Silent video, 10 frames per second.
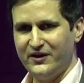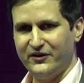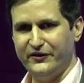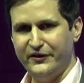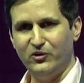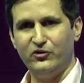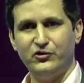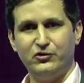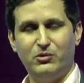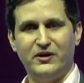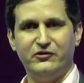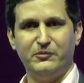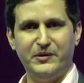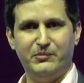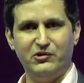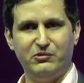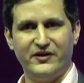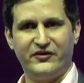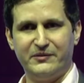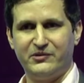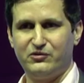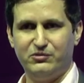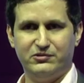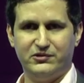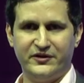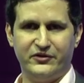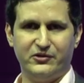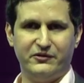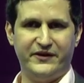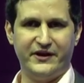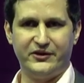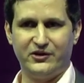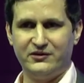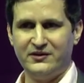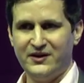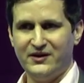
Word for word: You need also to have the people who accept to enter a vehicle